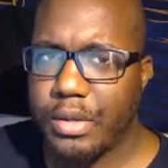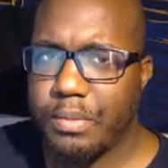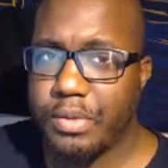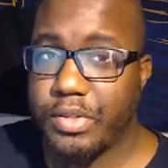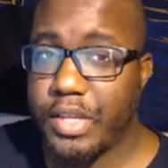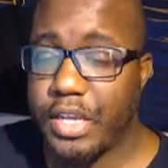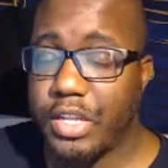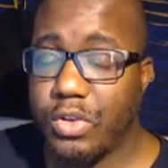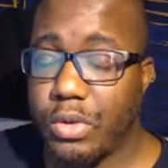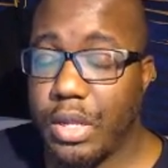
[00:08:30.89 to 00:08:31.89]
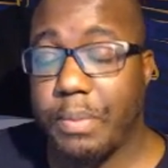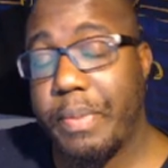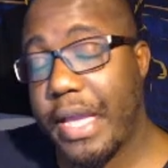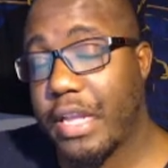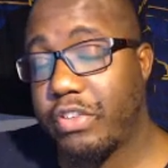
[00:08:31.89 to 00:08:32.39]
But then you look
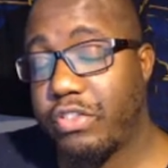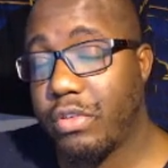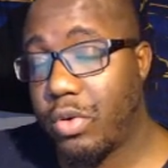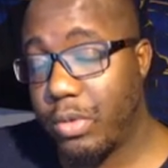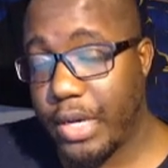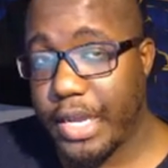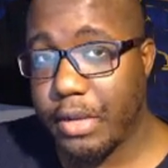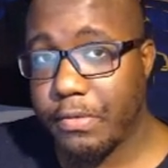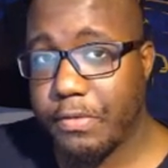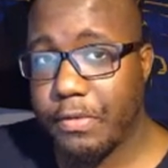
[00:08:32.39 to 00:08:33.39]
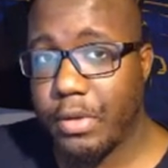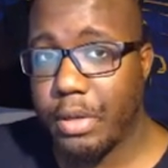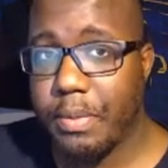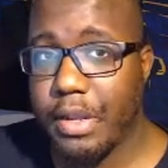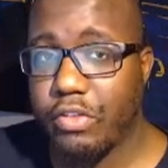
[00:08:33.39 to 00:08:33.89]
back at your own life, you look
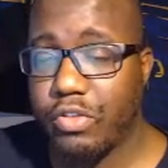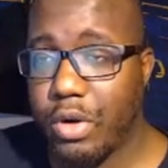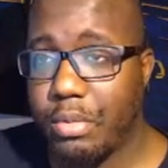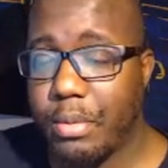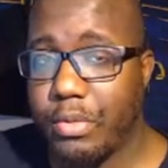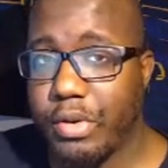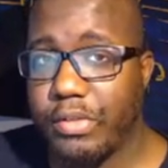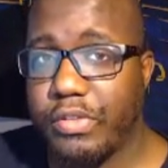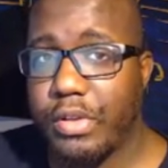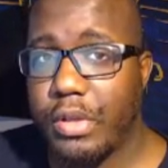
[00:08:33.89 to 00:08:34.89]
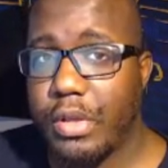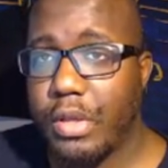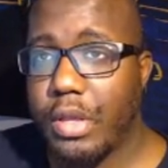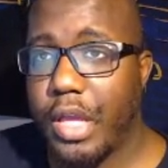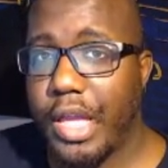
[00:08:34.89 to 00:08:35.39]
back at your memories,
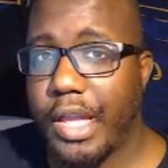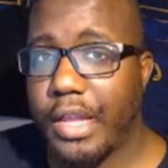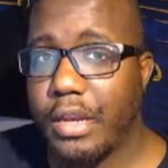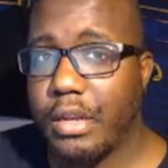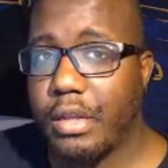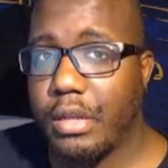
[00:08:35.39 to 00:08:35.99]
and